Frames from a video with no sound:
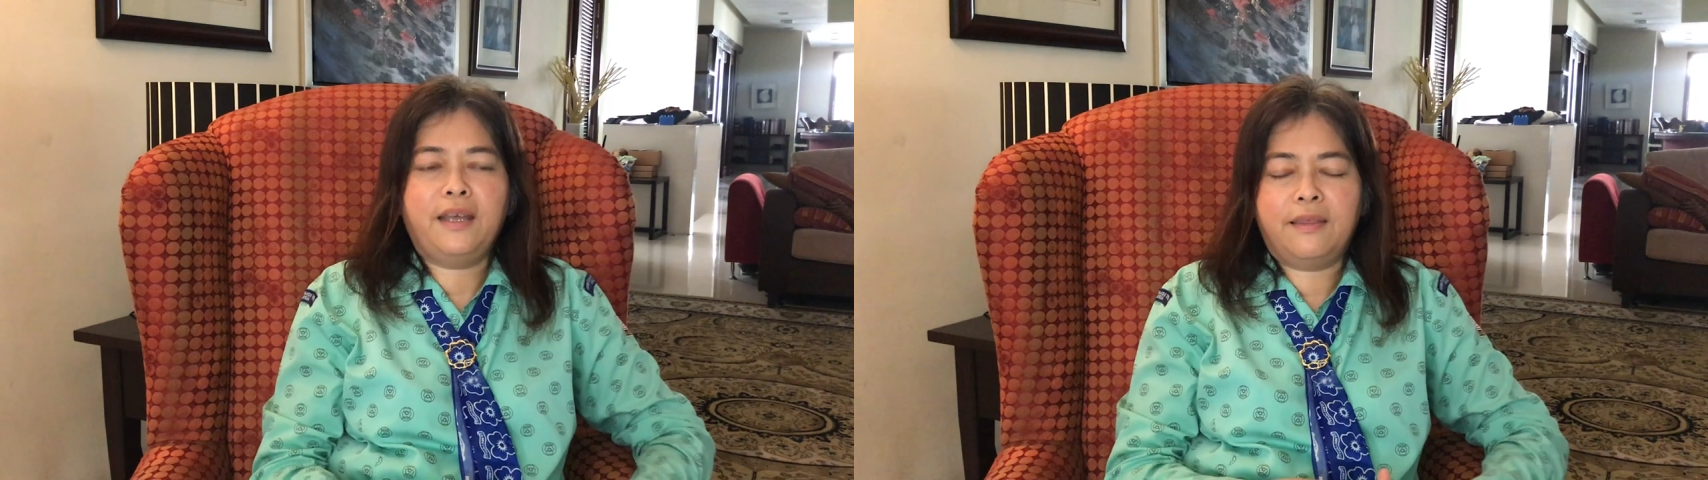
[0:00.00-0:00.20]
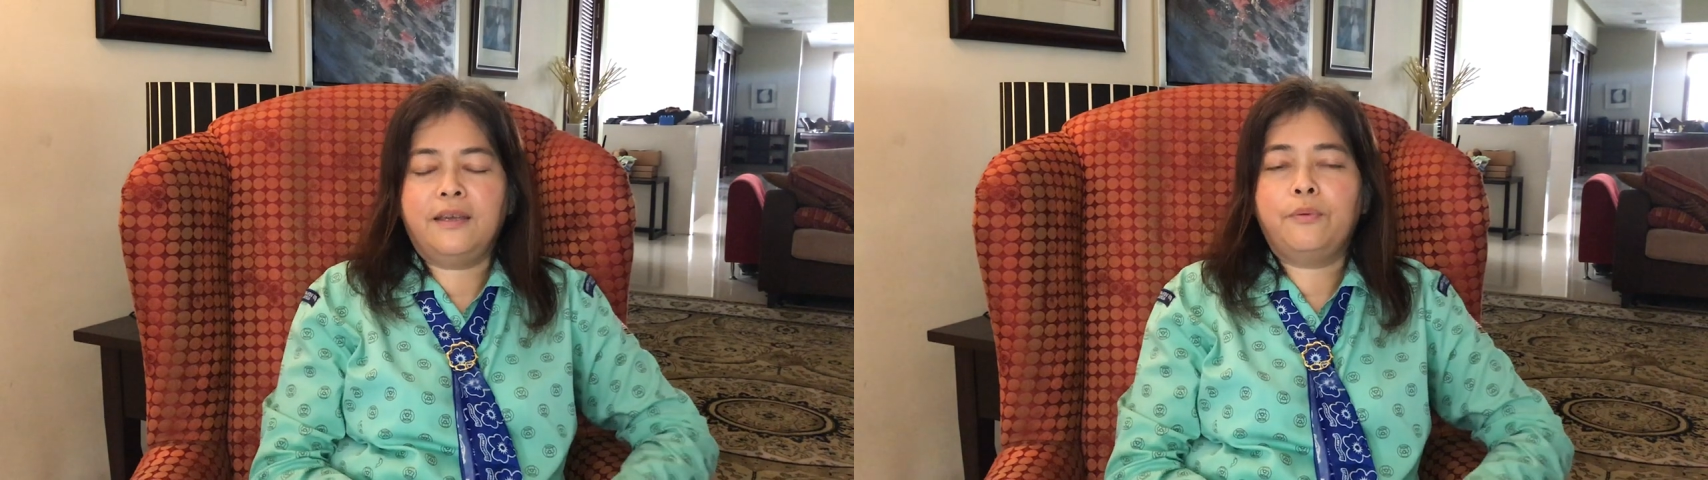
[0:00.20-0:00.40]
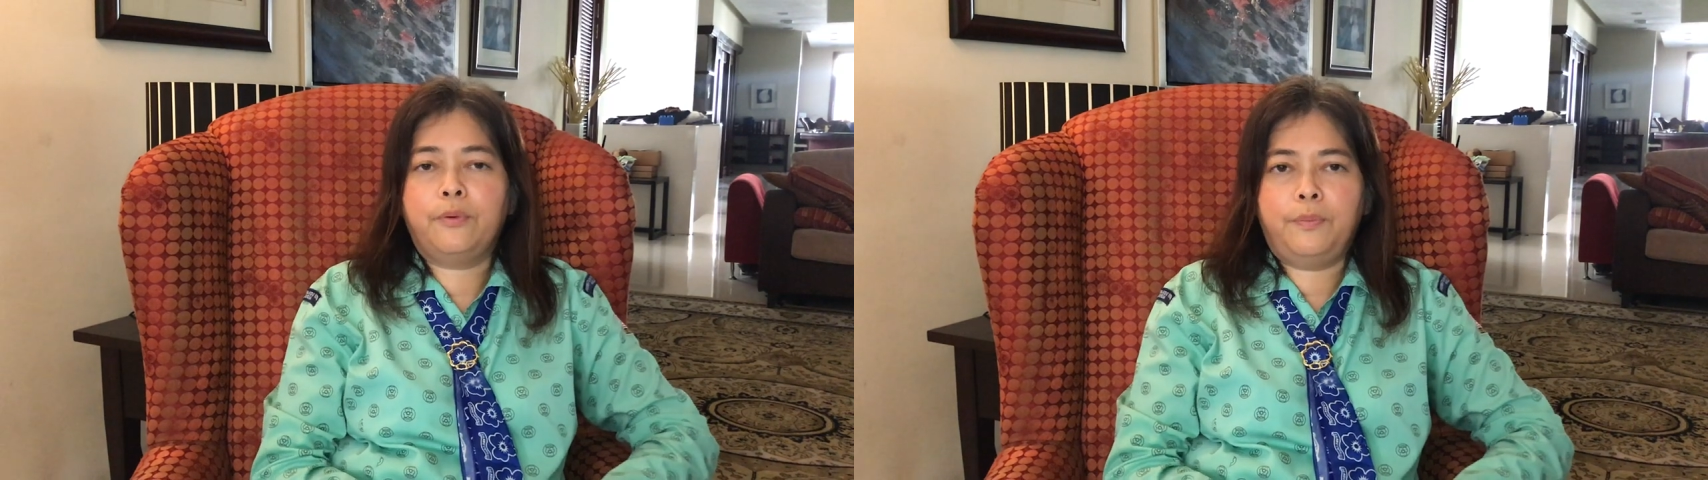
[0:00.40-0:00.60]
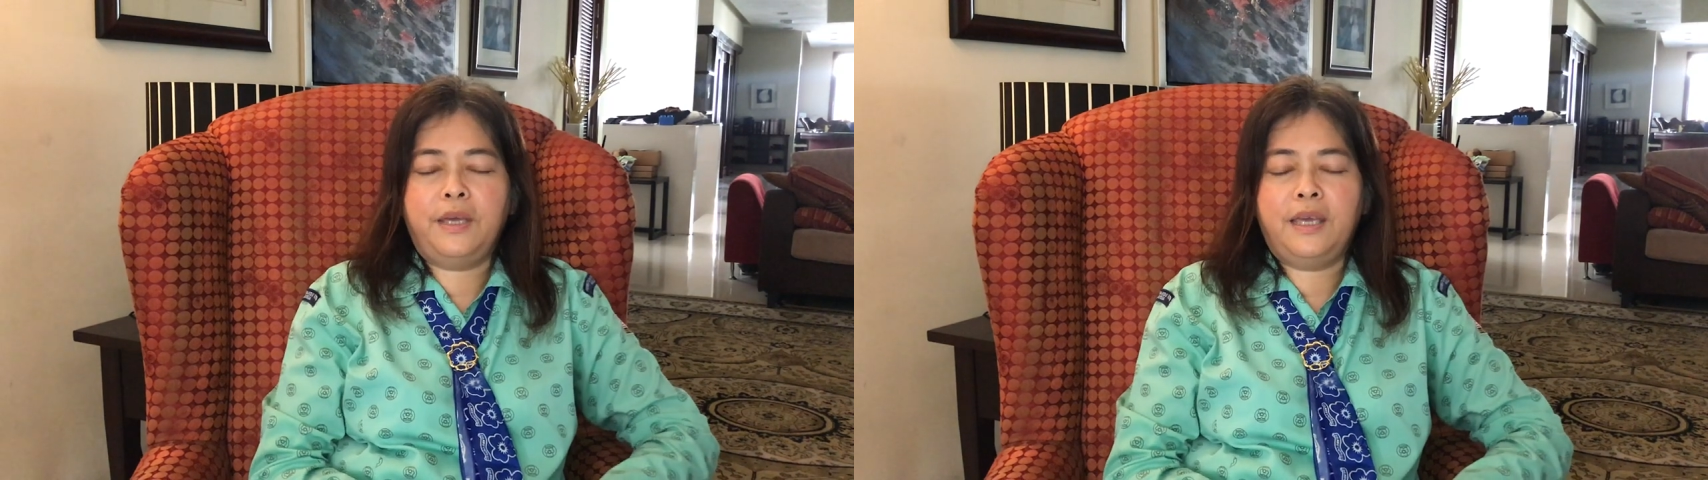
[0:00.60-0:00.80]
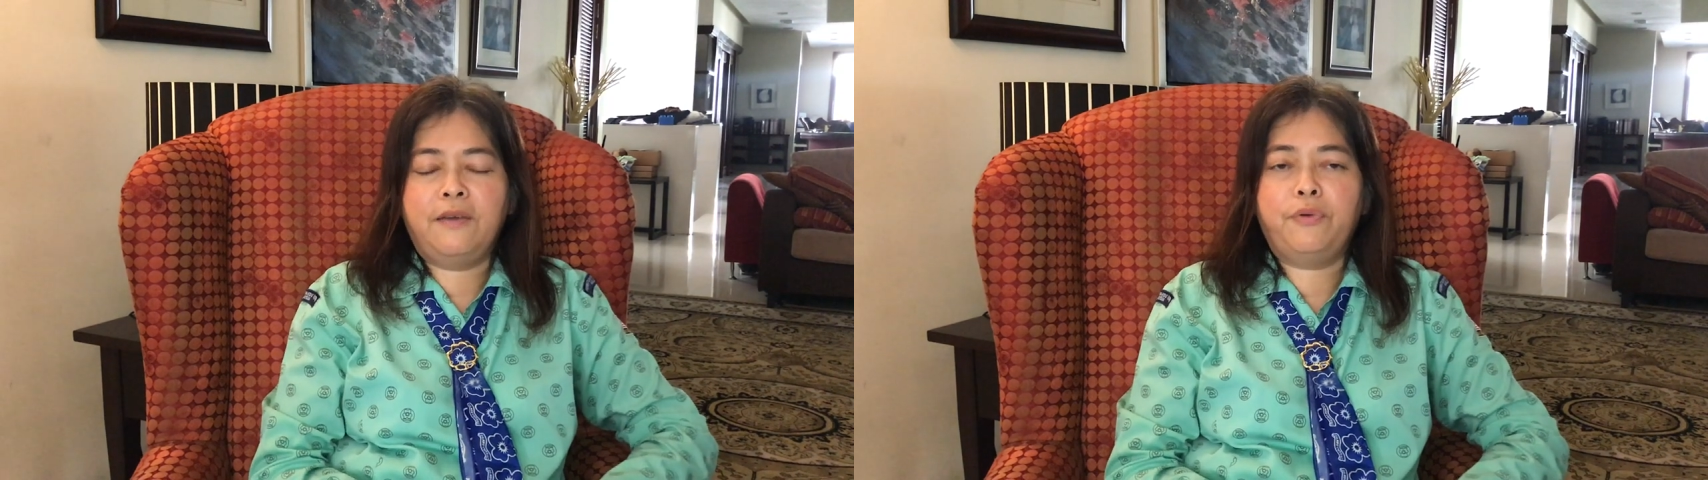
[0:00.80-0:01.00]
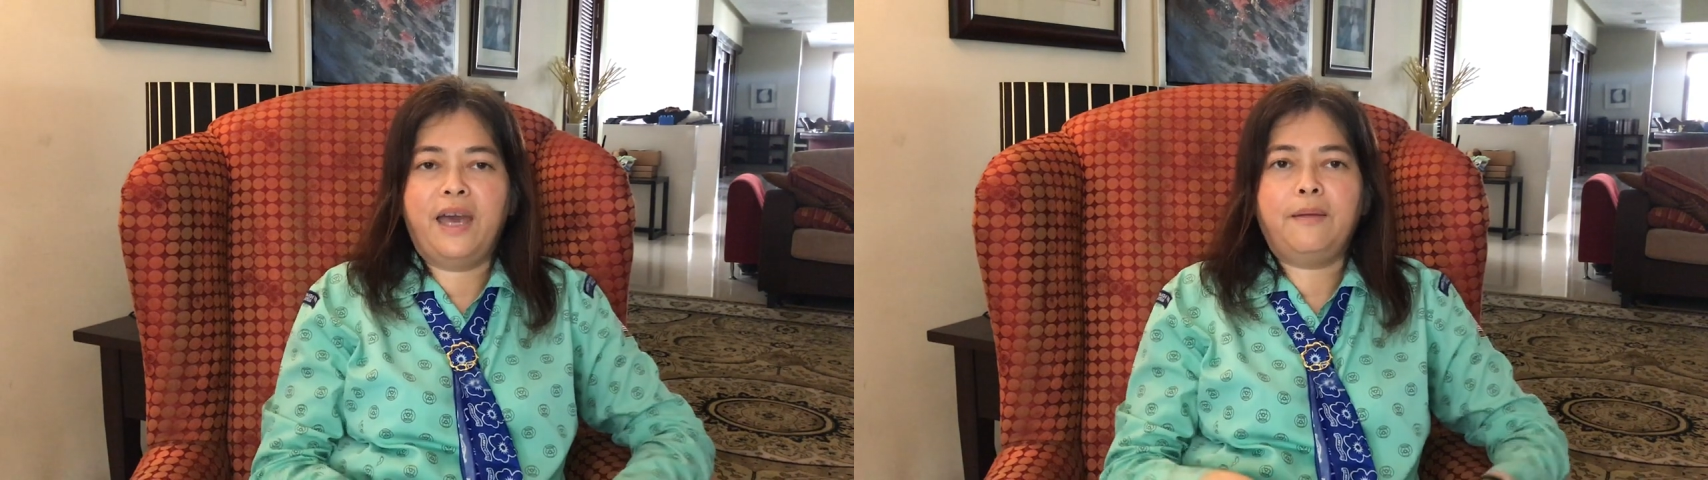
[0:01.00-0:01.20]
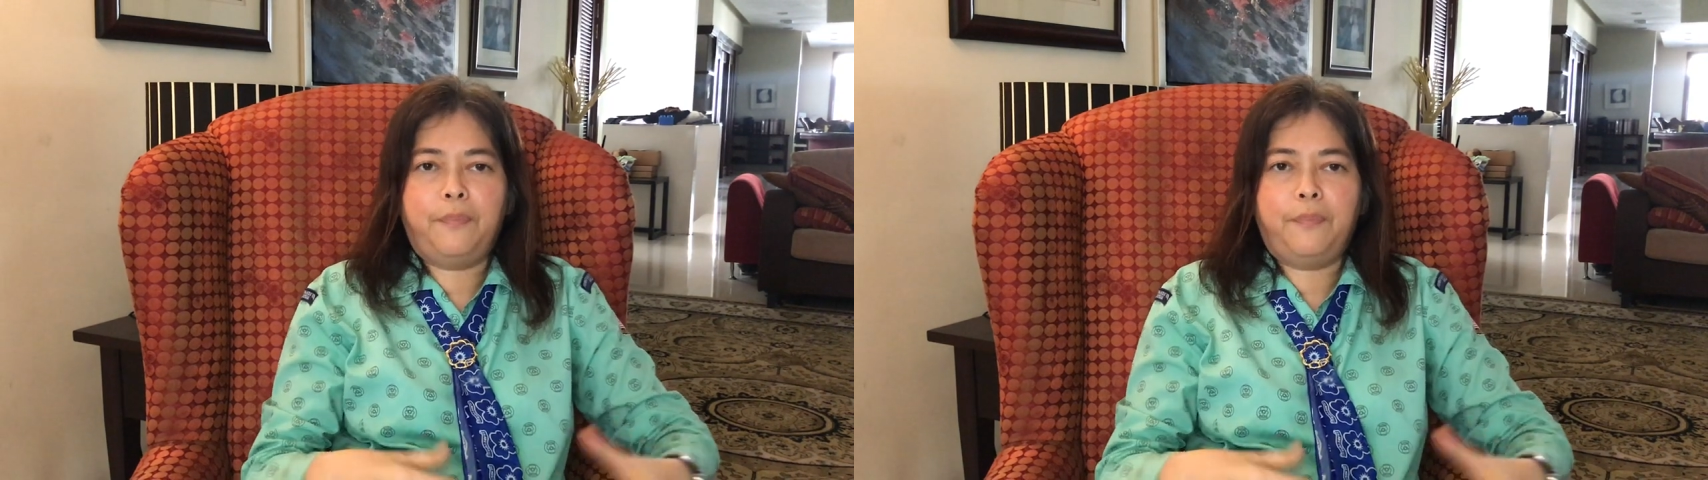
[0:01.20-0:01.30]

I think, would be if we had